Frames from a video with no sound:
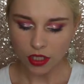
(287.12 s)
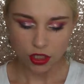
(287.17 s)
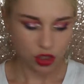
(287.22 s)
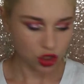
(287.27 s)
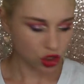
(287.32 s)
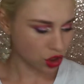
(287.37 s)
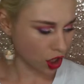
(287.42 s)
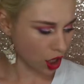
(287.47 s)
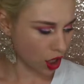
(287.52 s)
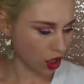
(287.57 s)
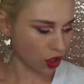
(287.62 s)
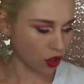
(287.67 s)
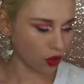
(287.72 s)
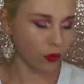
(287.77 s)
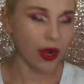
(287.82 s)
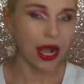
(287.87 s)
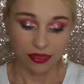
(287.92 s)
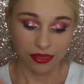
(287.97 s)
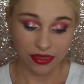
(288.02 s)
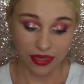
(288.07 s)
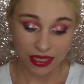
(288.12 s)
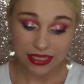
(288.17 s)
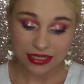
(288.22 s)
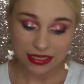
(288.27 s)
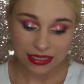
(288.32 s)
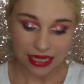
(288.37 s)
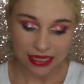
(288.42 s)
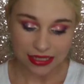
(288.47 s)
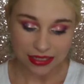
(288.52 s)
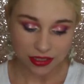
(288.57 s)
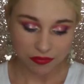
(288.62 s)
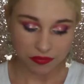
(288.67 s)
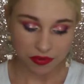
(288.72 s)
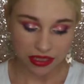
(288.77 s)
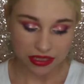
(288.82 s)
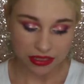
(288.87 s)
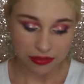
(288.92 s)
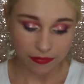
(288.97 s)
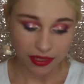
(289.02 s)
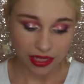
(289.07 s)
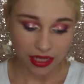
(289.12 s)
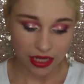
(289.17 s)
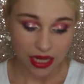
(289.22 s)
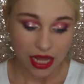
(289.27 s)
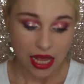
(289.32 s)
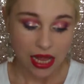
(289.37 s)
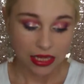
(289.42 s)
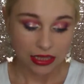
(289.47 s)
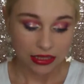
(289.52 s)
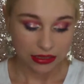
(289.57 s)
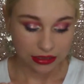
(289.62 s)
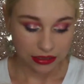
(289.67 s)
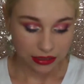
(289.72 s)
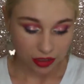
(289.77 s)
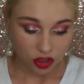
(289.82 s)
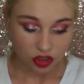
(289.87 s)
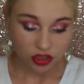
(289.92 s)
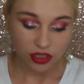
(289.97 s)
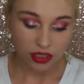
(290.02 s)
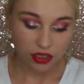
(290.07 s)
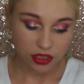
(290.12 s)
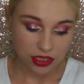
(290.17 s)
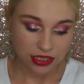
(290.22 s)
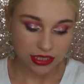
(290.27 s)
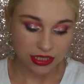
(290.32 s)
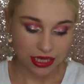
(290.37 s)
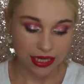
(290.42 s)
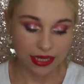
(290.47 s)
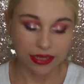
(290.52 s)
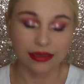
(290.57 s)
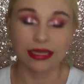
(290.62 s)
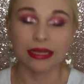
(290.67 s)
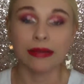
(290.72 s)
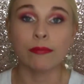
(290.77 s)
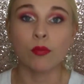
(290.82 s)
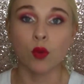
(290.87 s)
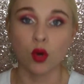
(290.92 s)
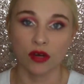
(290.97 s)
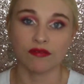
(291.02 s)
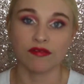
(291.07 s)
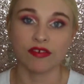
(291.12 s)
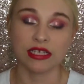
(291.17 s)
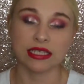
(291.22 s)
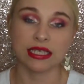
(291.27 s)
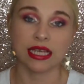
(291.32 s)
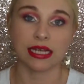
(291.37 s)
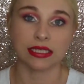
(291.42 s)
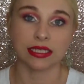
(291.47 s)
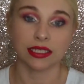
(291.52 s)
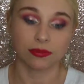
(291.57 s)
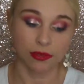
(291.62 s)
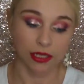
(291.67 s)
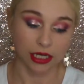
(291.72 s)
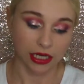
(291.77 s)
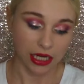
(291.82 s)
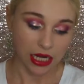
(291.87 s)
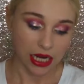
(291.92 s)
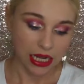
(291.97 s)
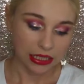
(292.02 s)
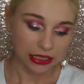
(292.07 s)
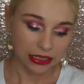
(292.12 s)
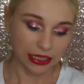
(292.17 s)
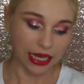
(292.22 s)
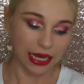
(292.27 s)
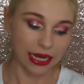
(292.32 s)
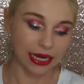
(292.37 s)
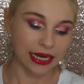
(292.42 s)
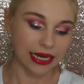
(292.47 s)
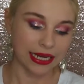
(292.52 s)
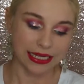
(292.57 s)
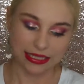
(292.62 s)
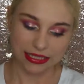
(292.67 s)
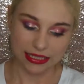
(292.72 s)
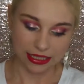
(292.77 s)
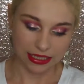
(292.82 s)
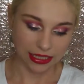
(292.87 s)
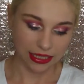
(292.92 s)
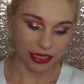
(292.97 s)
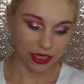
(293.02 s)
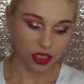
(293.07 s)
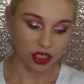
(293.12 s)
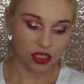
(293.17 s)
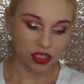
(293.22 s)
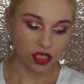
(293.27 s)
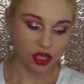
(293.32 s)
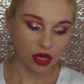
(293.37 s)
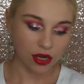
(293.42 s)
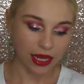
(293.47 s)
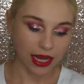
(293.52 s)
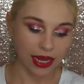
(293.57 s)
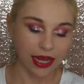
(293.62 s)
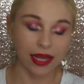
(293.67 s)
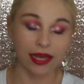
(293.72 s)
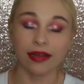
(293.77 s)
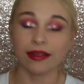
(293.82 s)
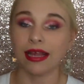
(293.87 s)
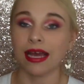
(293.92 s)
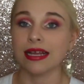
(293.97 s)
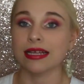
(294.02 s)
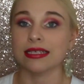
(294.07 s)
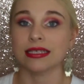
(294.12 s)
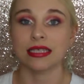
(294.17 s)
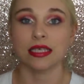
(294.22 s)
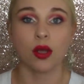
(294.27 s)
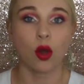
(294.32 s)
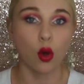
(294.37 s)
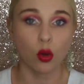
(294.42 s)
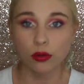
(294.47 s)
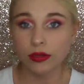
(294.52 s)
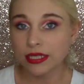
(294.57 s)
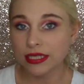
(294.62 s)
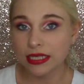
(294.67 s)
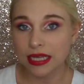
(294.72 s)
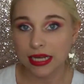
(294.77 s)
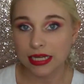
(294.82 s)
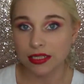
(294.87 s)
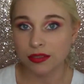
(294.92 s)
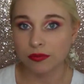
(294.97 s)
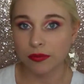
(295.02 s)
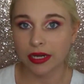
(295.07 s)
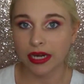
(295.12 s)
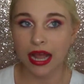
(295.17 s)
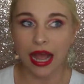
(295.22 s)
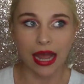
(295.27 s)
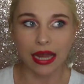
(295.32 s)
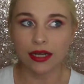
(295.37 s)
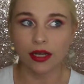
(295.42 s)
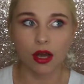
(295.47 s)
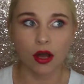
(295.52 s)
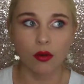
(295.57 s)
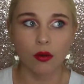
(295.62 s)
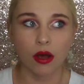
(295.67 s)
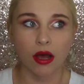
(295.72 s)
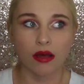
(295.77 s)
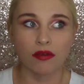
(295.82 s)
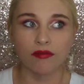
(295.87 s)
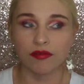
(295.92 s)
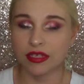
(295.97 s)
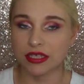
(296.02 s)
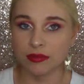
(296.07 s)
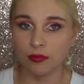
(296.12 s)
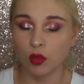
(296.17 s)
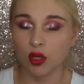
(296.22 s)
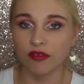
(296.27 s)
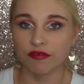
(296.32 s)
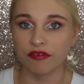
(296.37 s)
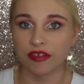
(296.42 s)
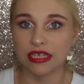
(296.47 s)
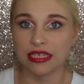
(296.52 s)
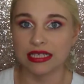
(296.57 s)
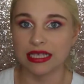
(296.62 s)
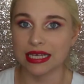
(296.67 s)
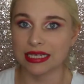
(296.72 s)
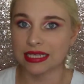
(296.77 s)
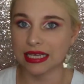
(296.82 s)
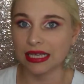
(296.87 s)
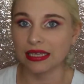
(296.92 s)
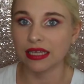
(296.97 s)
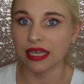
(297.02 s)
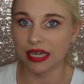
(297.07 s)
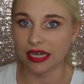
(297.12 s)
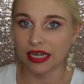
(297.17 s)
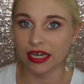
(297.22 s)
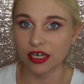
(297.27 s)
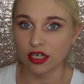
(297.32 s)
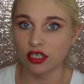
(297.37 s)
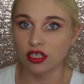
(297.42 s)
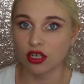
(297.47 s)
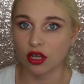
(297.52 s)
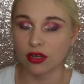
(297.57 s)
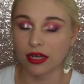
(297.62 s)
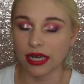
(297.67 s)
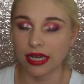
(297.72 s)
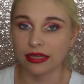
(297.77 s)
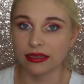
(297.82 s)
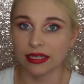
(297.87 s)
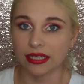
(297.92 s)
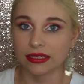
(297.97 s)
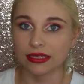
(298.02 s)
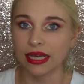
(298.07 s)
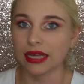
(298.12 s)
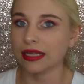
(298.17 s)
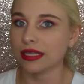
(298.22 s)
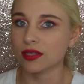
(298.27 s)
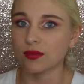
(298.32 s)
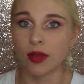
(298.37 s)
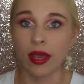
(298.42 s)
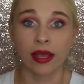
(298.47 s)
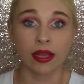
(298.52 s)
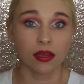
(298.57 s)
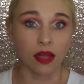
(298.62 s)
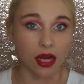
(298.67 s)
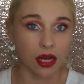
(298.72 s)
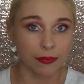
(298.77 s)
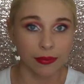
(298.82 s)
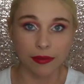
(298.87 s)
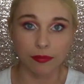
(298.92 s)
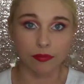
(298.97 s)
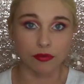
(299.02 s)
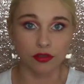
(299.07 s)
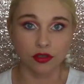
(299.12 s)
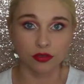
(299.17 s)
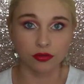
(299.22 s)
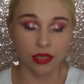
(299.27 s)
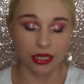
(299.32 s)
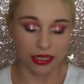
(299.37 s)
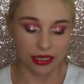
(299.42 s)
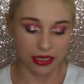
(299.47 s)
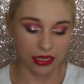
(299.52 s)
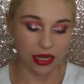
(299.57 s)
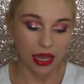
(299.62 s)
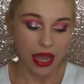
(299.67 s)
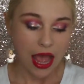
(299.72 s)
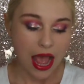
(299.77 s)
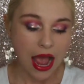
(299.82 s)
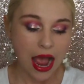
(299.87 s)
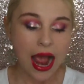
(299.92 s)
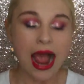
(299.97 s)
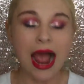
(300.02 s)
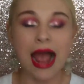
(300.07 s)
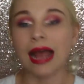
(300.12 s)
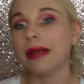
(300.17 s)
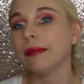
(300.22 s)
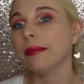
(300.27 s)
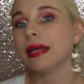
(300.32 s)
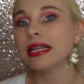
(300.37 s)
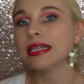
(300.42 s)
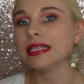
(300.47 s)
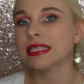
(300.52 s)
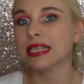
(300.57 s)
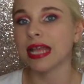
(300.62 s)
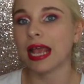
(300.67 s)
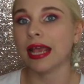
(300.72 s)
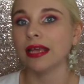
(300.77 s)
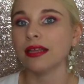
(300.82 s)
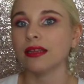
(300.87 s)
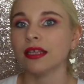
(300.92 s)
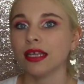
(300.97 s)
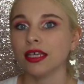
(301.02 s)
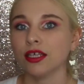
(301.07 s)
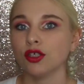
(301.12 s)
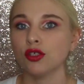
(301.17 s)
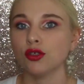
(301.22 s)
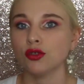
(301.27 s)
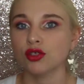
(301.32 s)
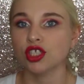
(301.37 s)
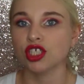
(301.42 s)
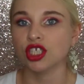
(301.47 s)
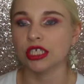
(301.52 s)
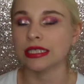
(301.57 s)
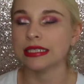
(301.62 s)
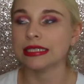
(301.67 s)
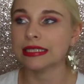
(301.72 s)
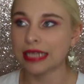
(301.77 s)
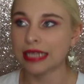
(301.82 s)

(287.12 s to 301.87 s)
So this setting spray to me literally looks like the Morphe setting spray. Like, it's in an aerosol can. That is the only setting spray I know of is Morphe's that's in like an aerosol can like that. That's why a lot of people do like it. I'm not saying that you shouldn't